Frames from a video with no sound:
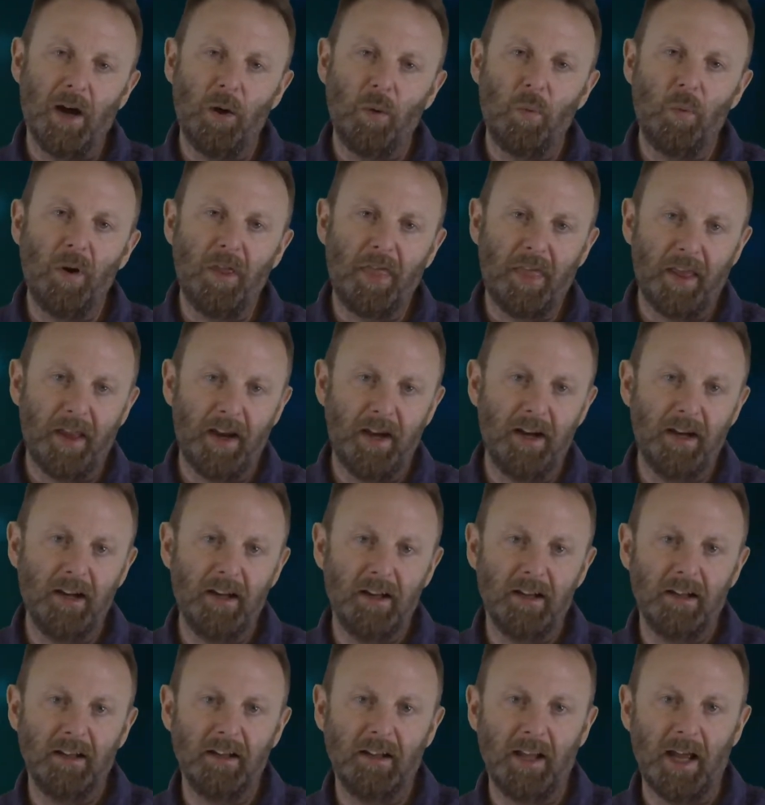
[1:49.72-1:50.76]
within
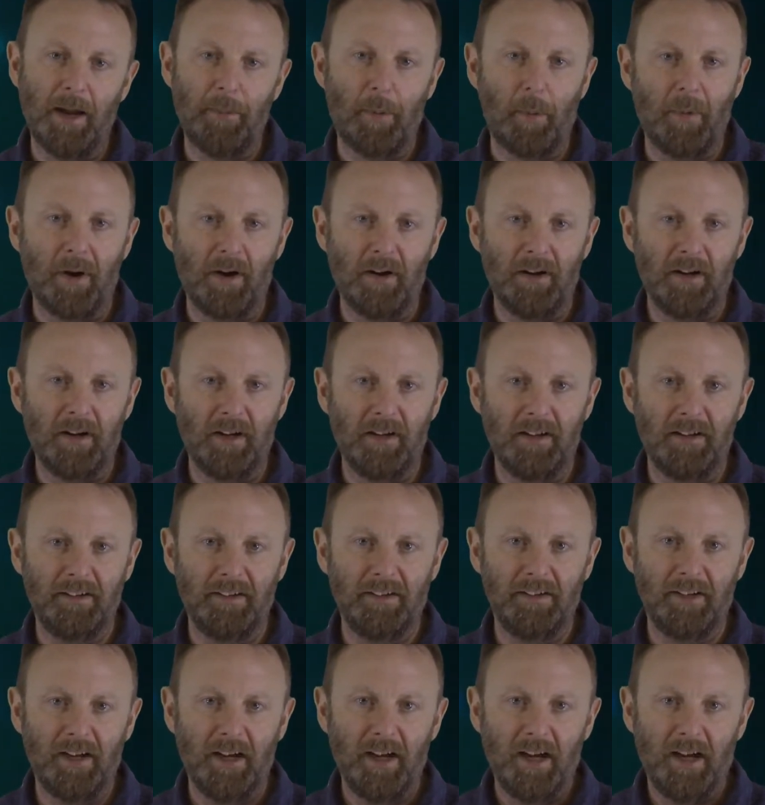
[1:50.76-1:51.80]
labour
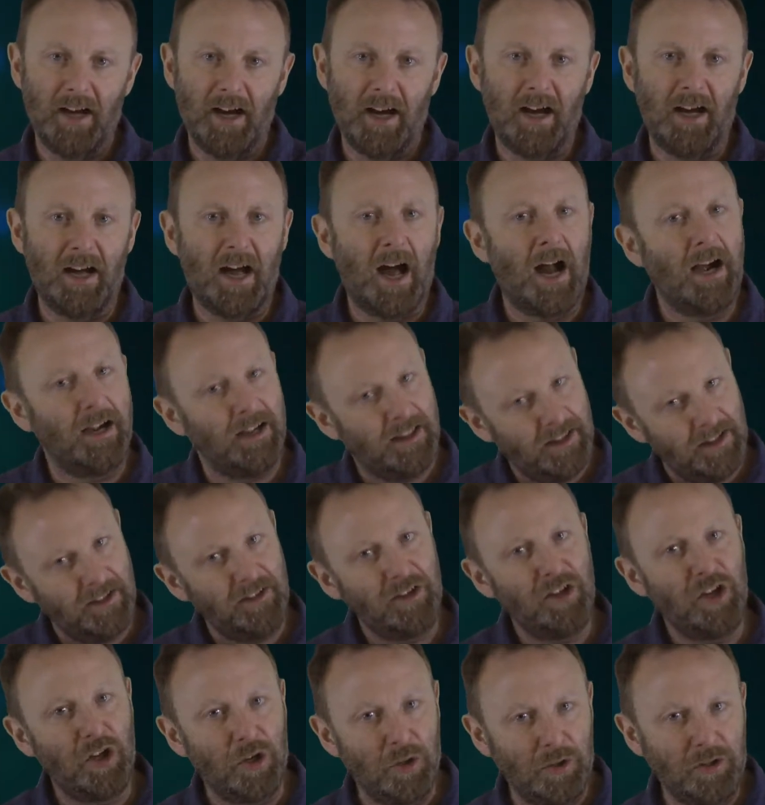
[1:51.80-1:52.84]
markets. And this
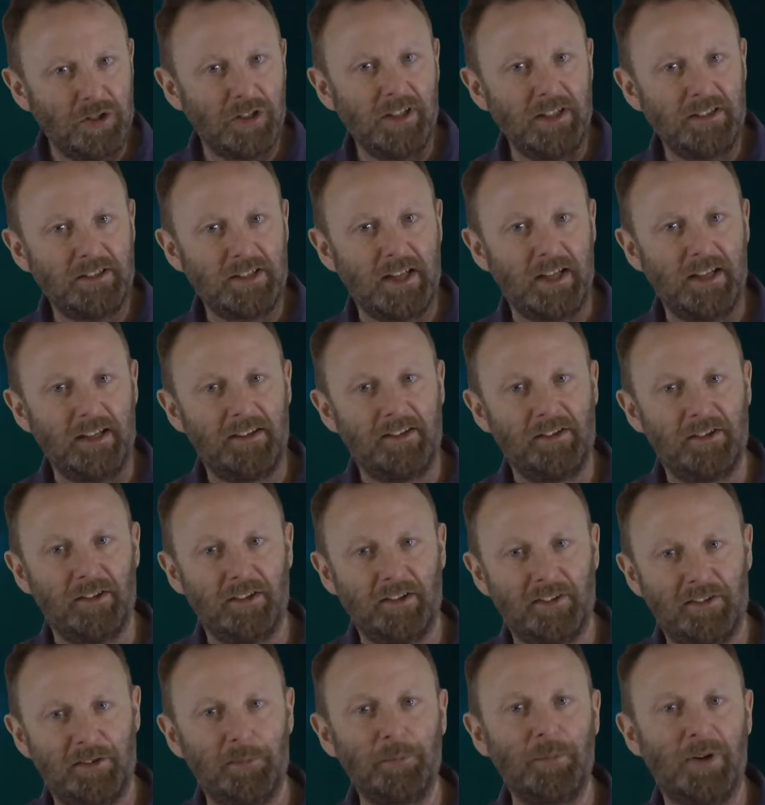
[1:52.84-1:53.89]
usually takes on
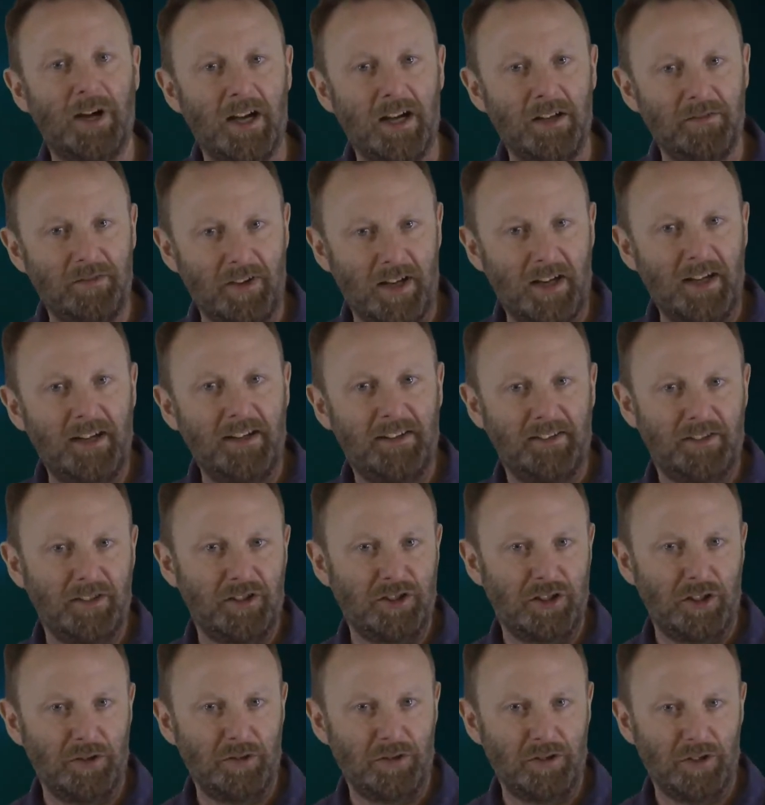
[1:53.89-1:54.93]
some kind of
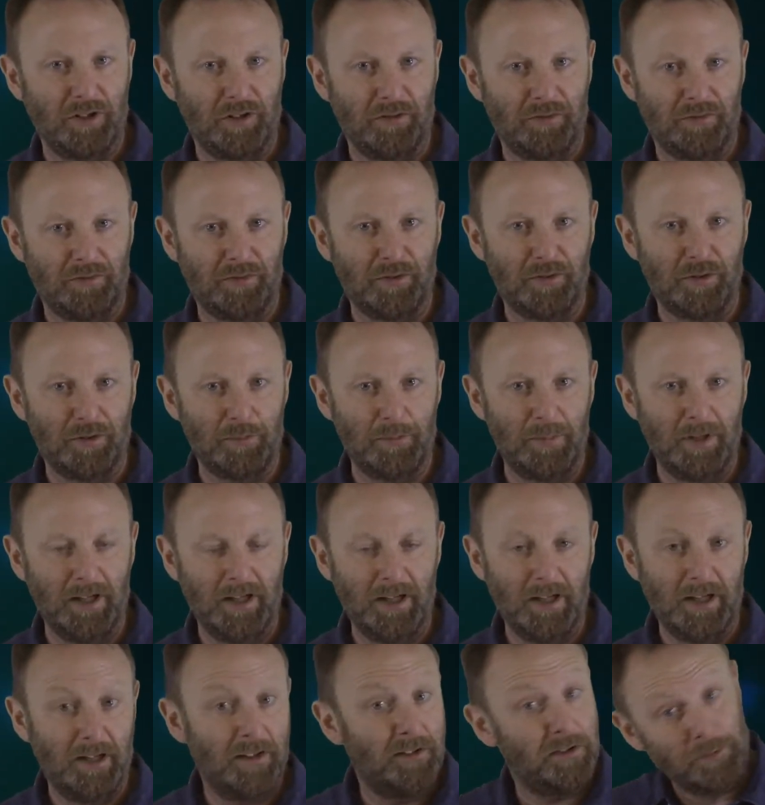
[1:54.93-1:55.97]
institutional form.
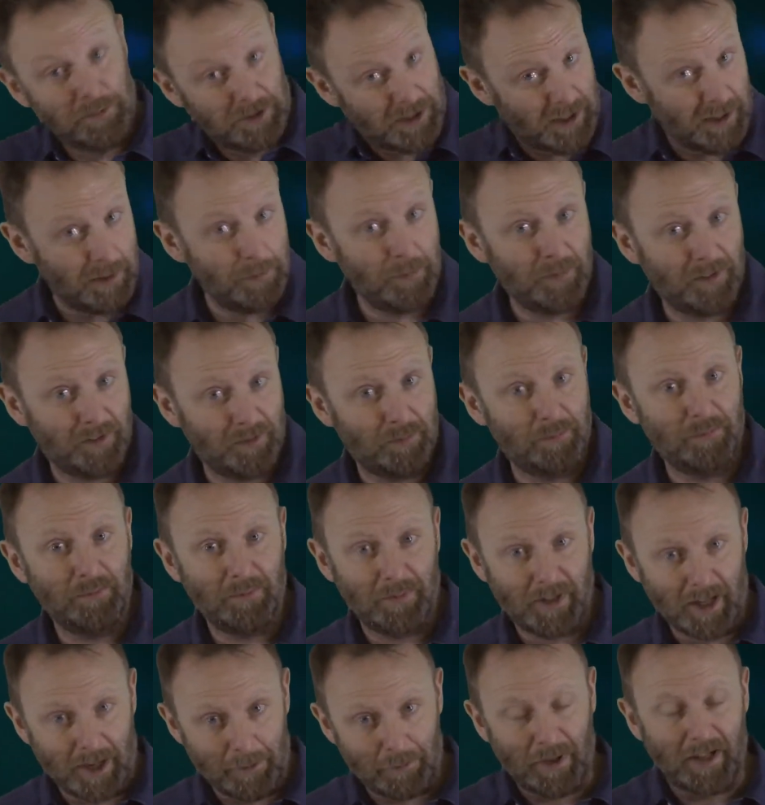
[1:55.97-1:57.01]
Sometimes
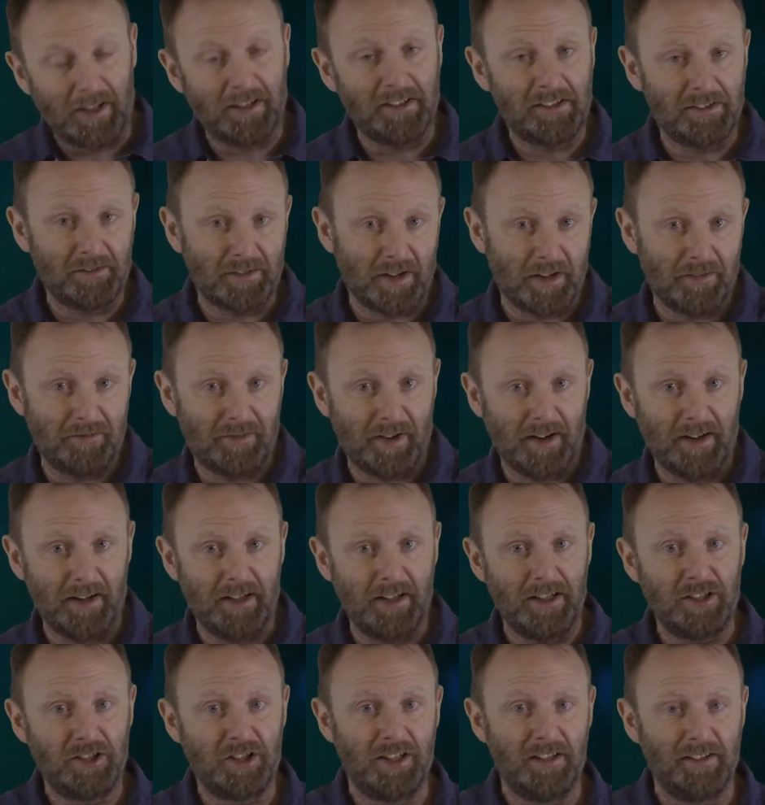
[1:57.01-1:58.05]
that balance of
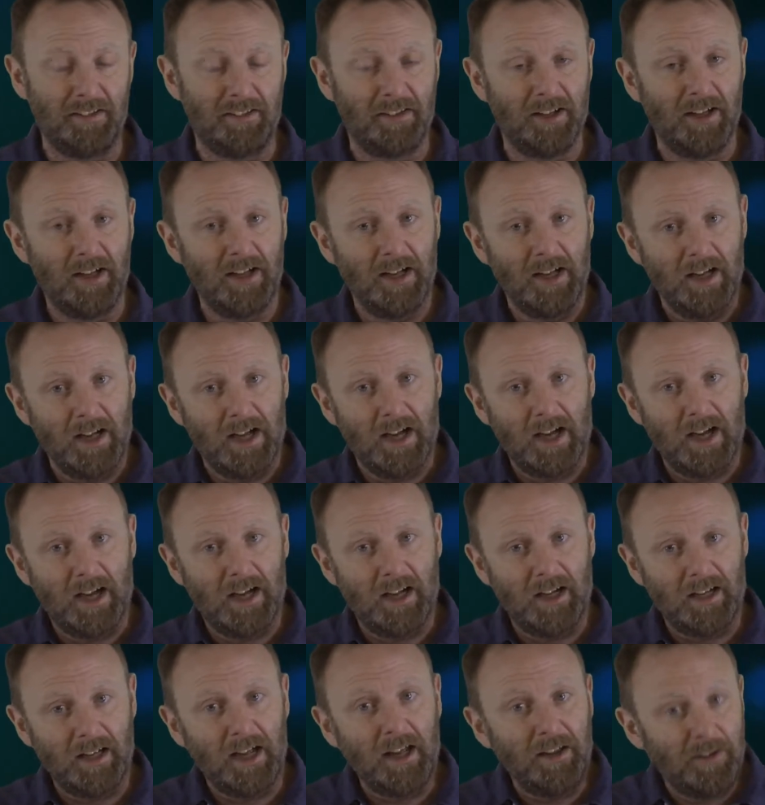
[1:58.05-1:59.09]
advantage is
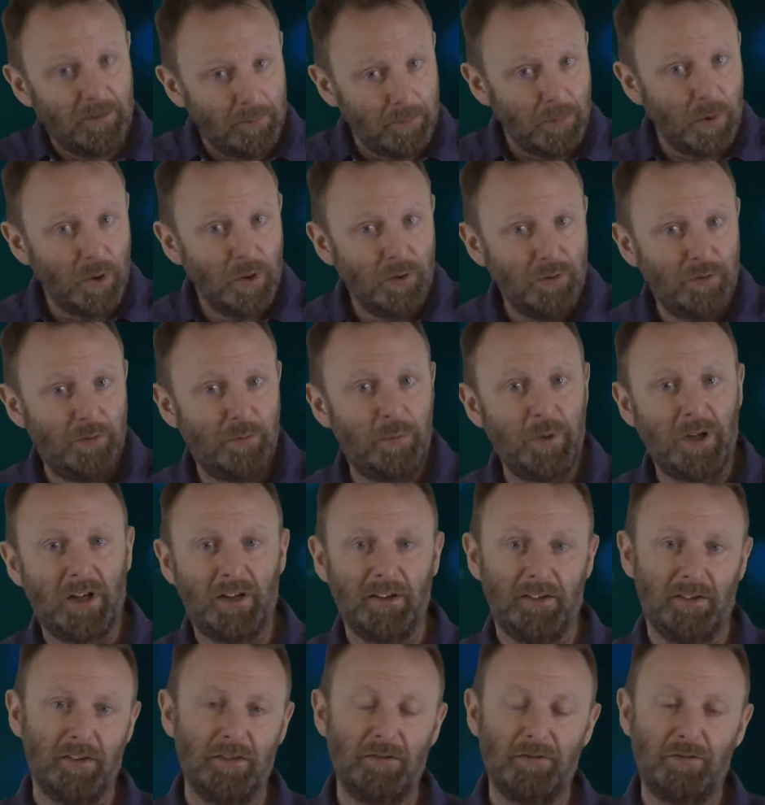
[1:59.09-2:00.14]
moved
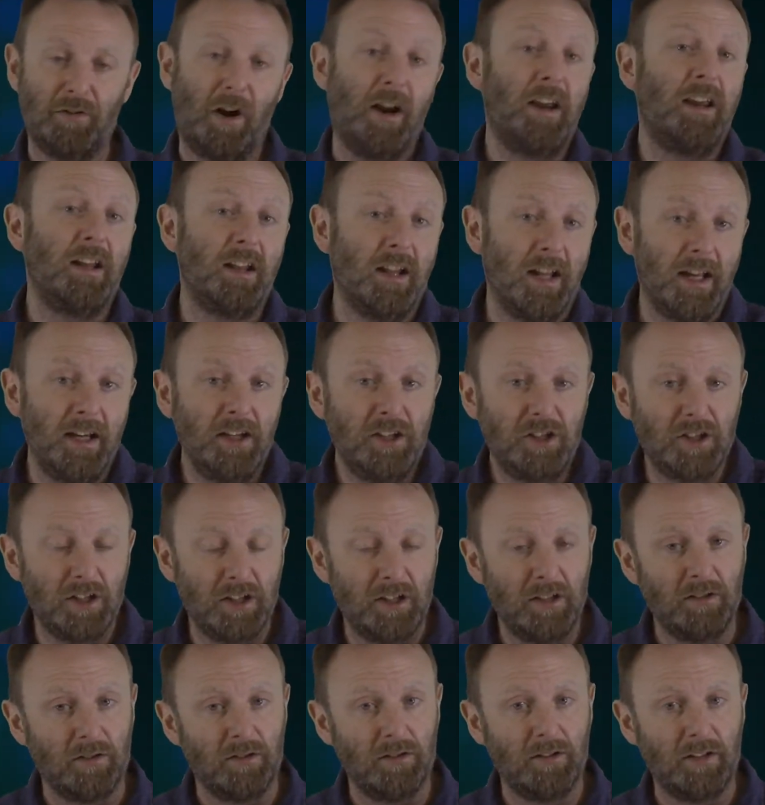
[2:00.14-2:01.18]
because of
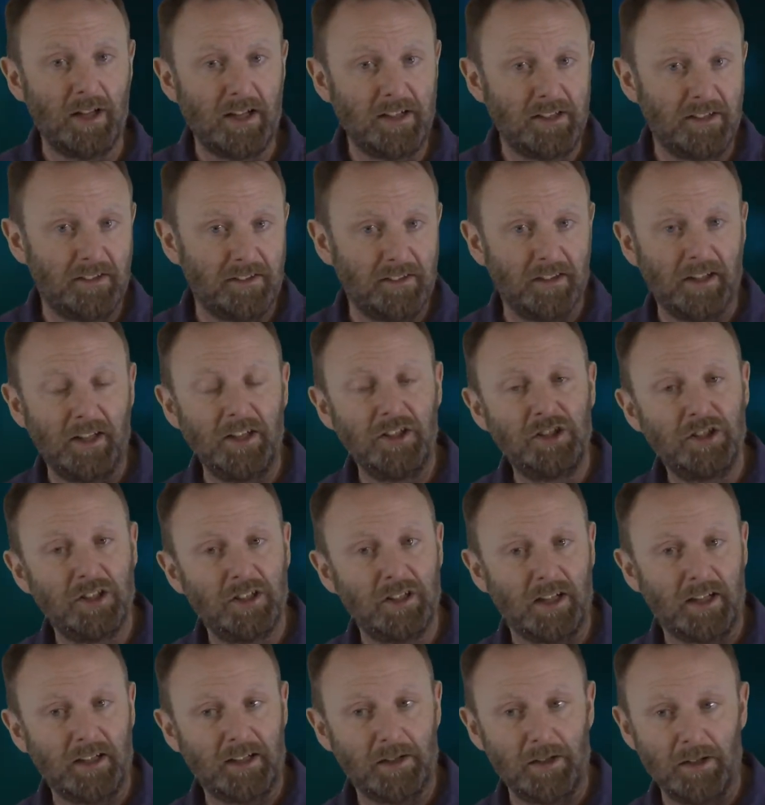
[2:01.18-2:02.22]
regulation or legislation,
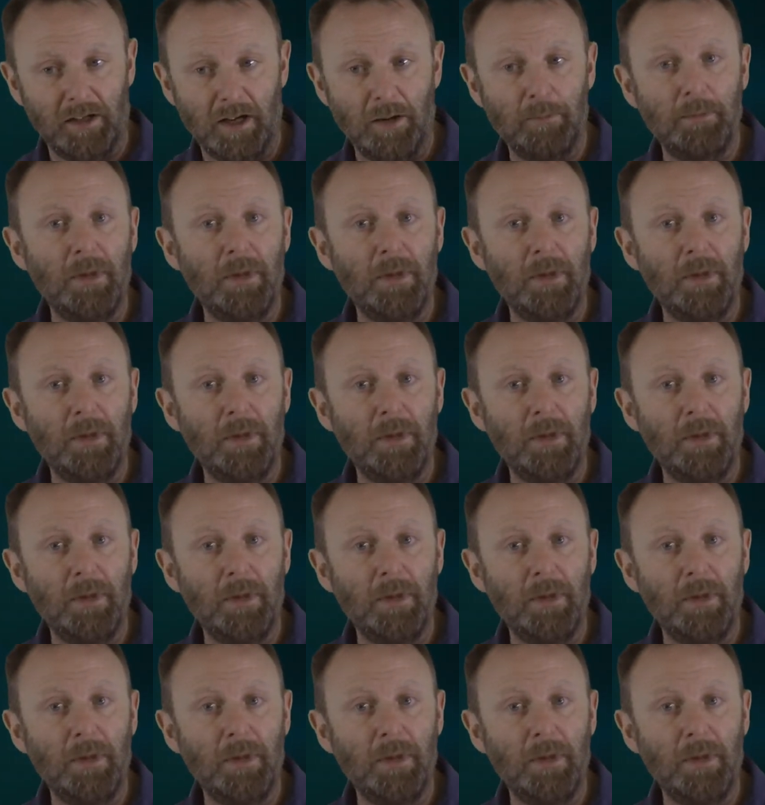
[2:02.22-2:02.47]
like a